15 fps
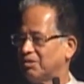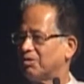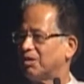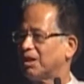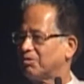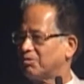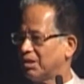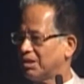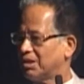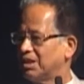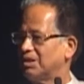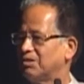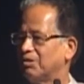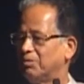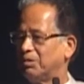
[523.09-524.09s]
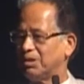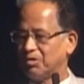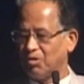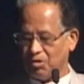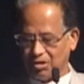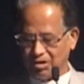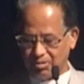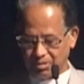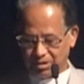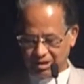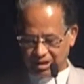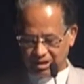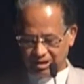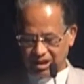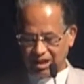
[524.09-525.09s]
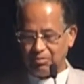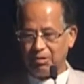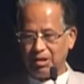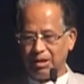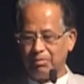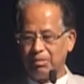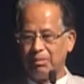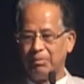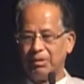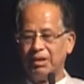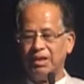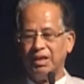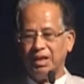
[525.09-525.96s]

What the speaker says: So that's why since we've been talking about sustainable development,